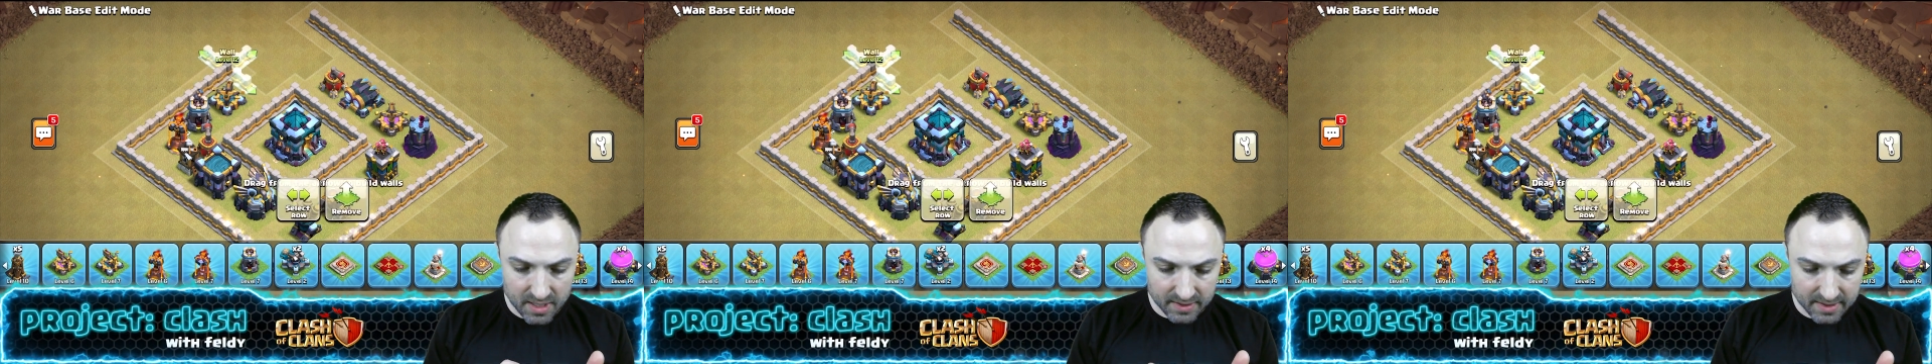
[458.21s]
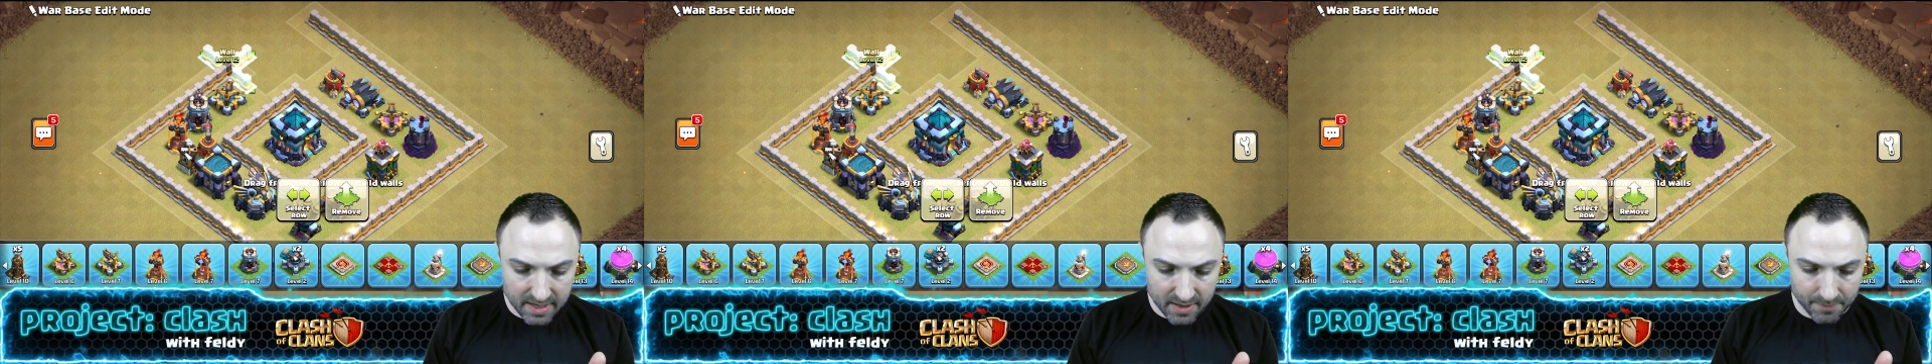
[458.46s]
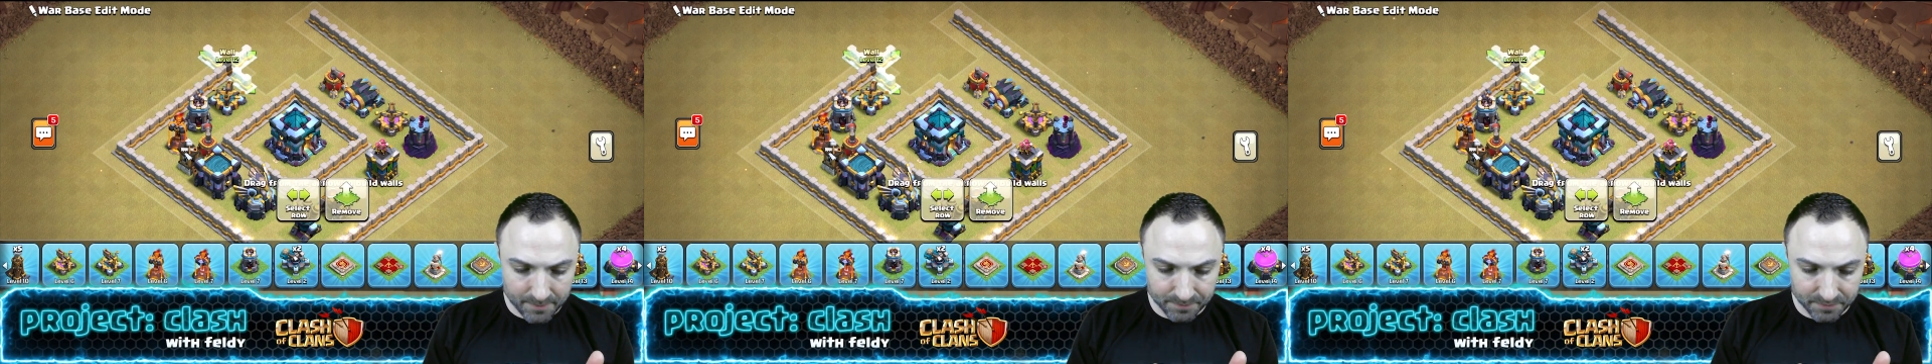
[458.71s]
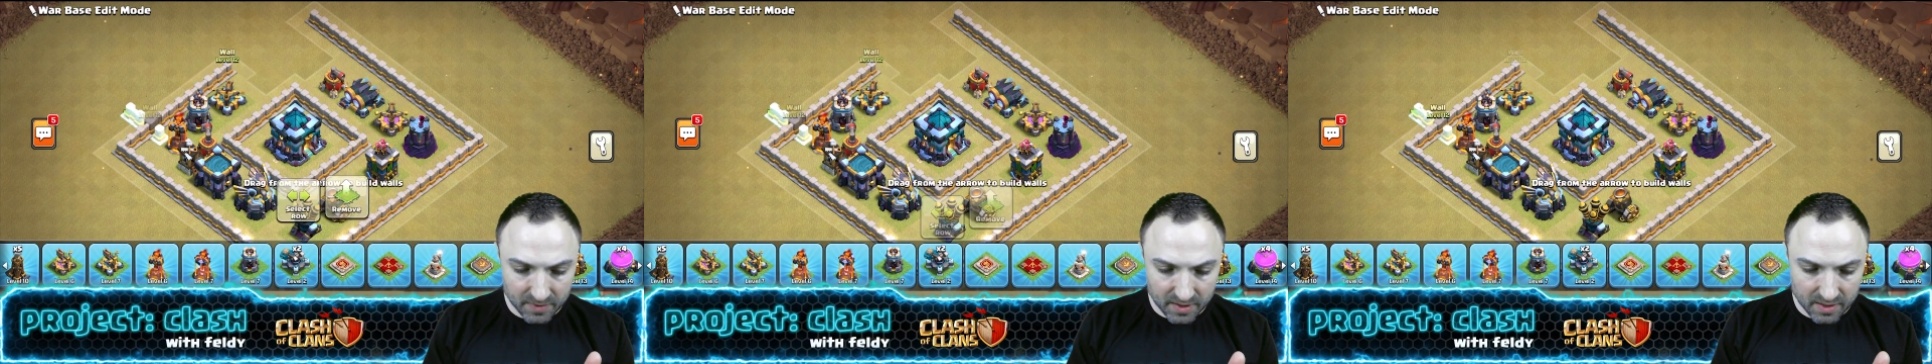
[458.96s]
Now,
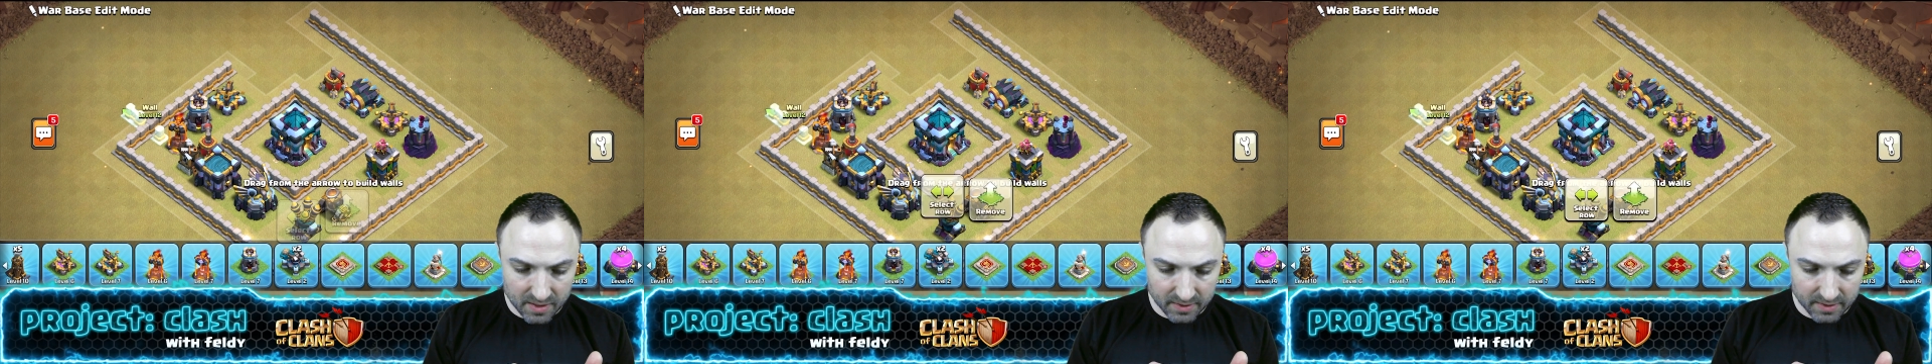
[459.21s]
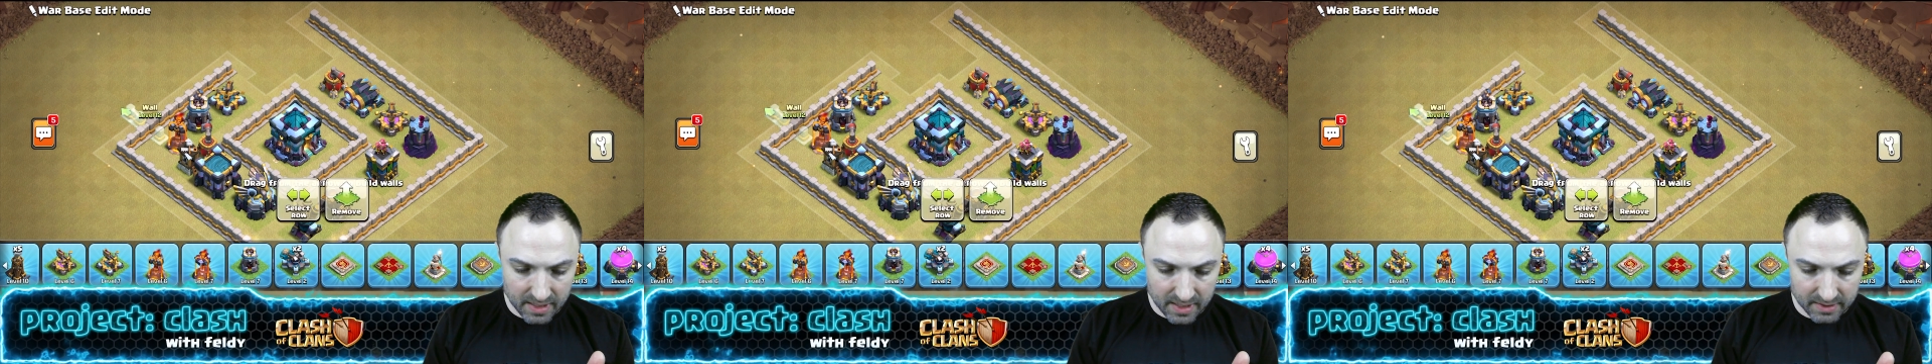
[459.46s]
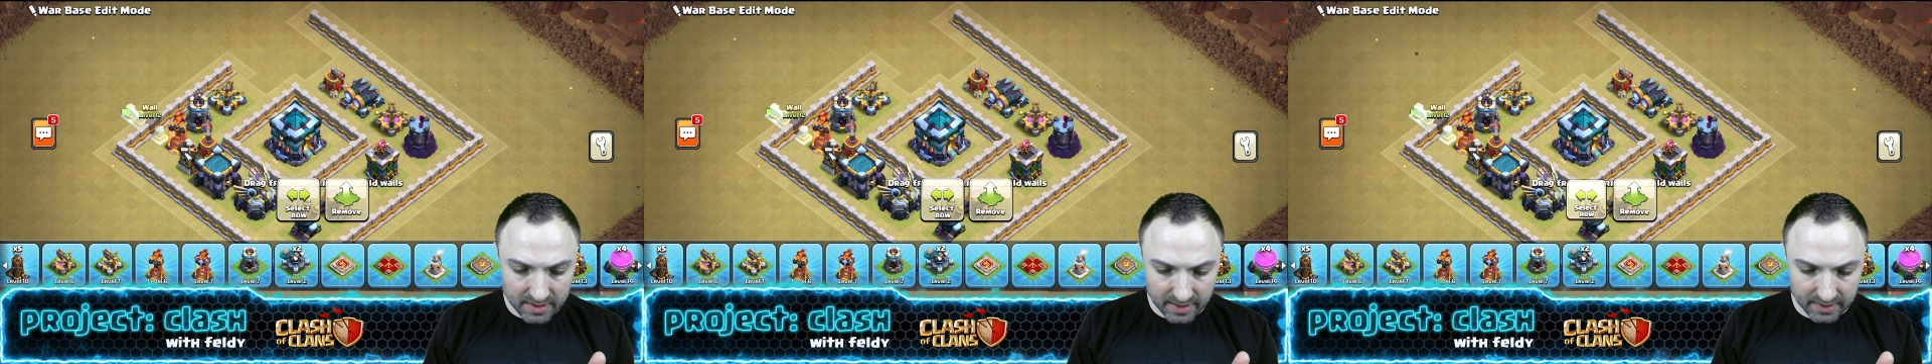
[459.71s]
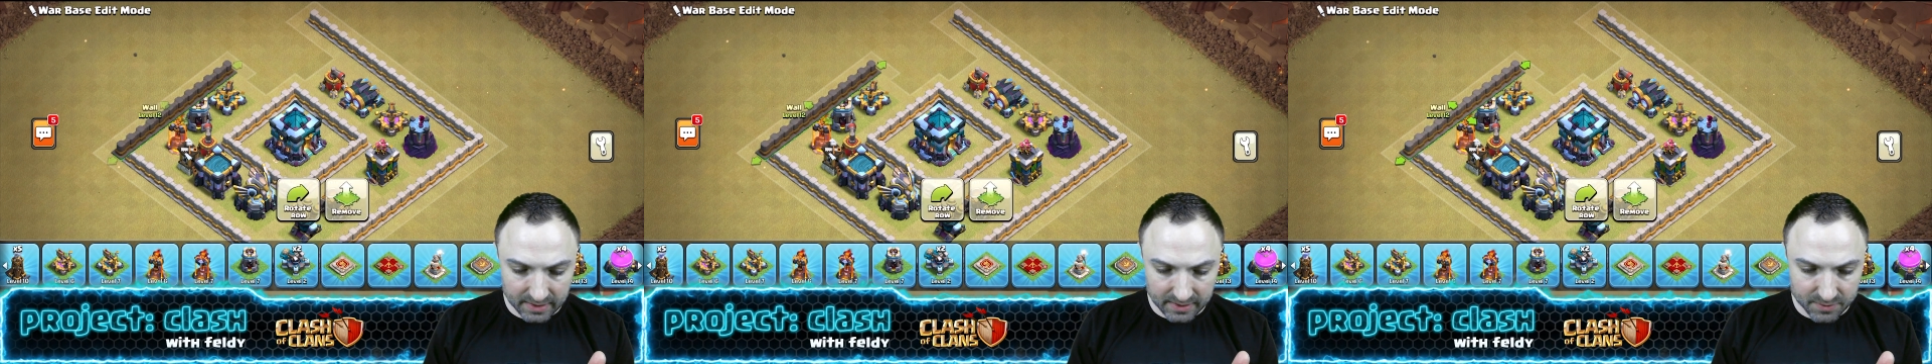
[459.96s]
again, I
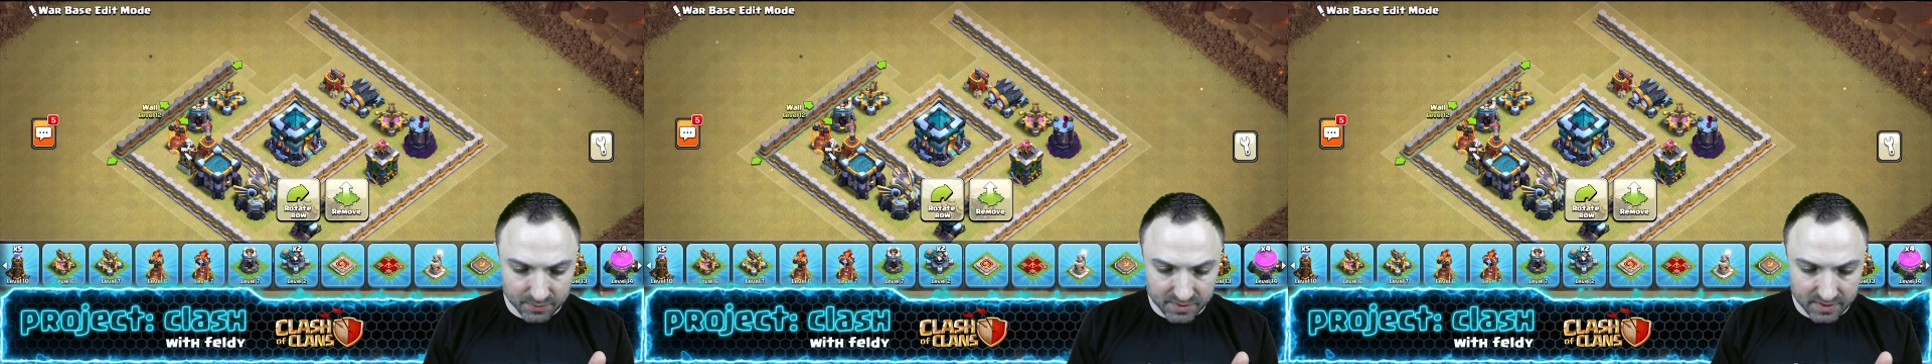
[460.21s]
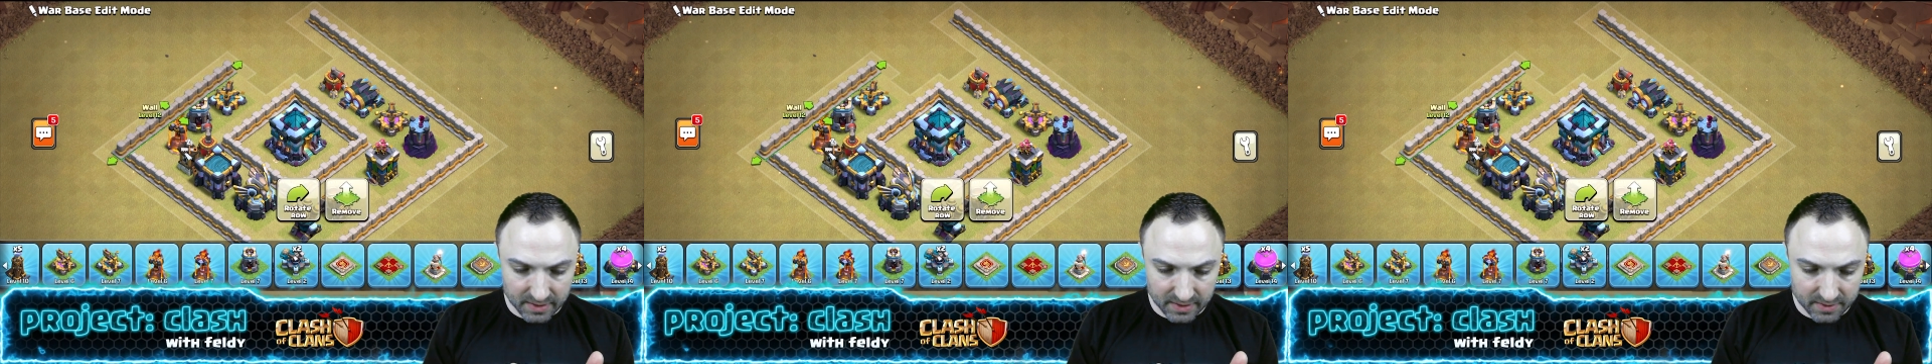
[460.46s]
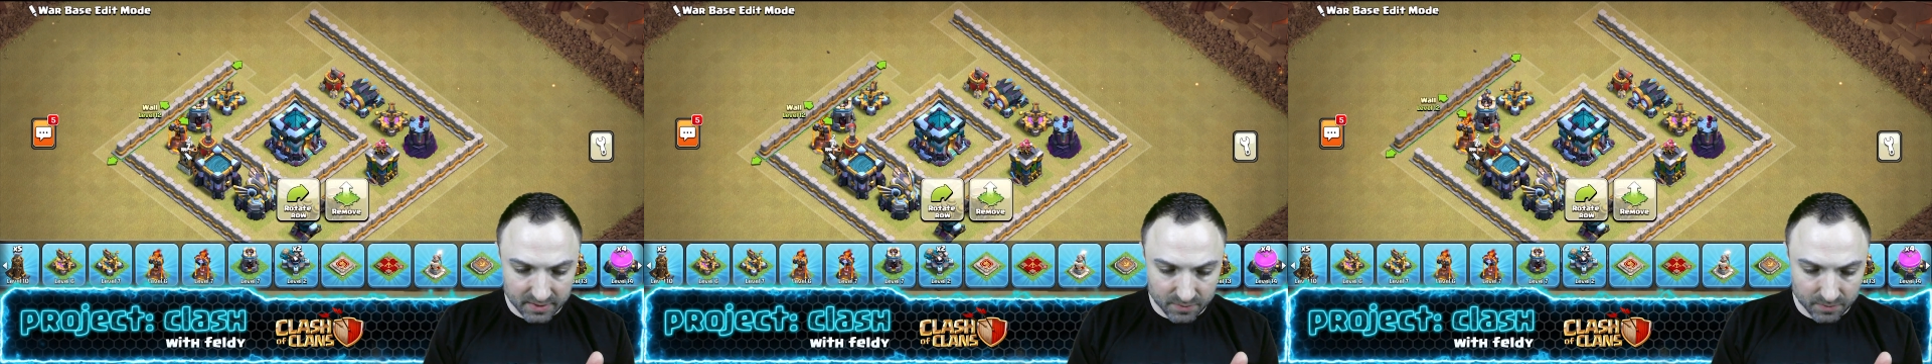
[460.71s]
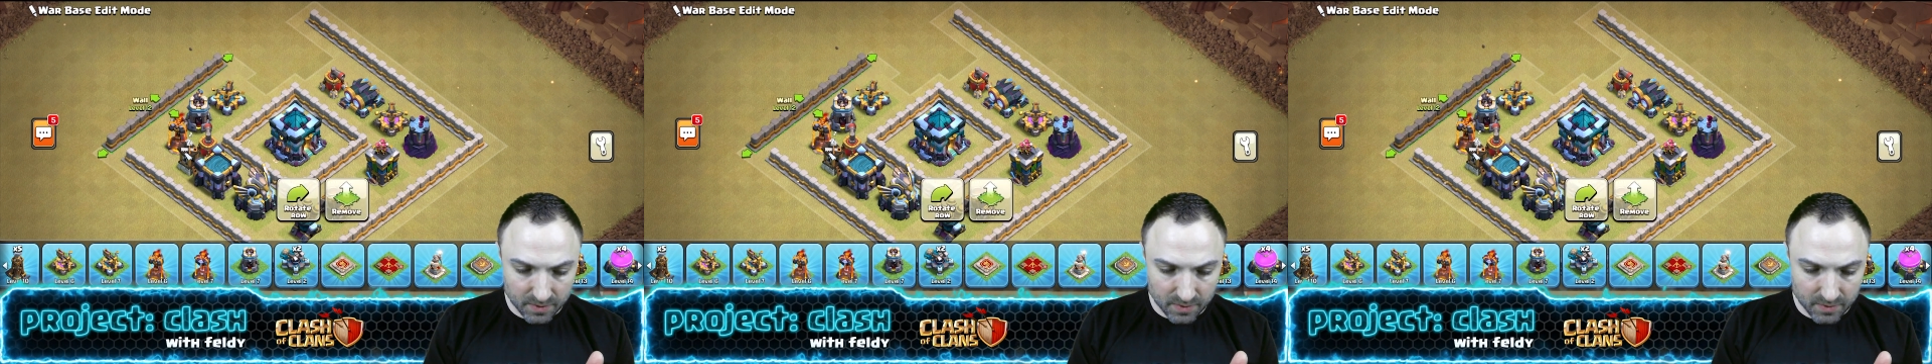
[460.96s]
need to select this
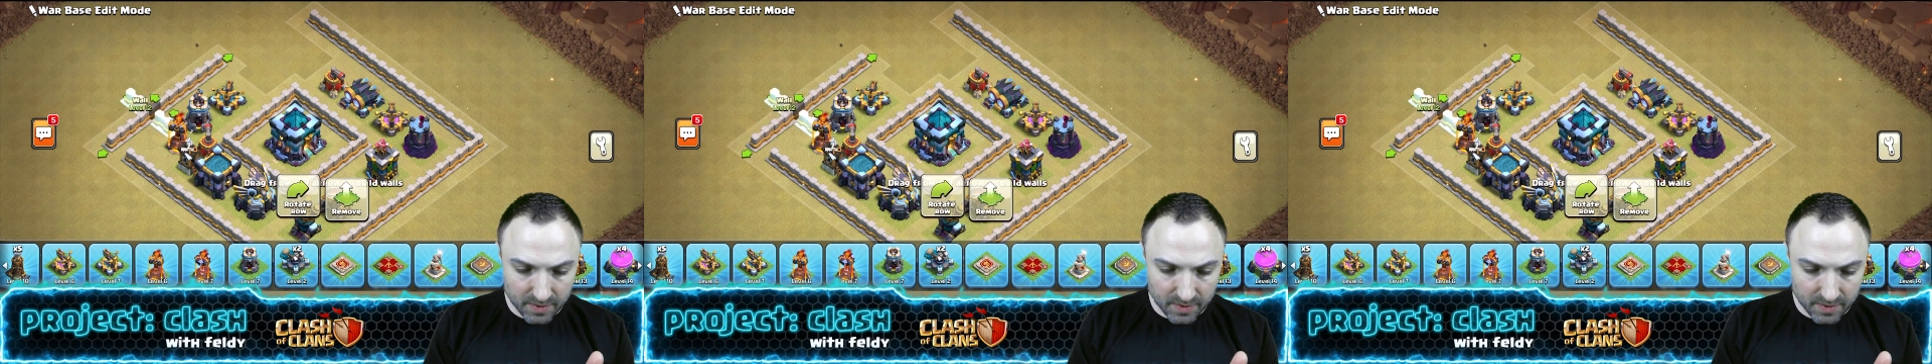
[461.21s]
row,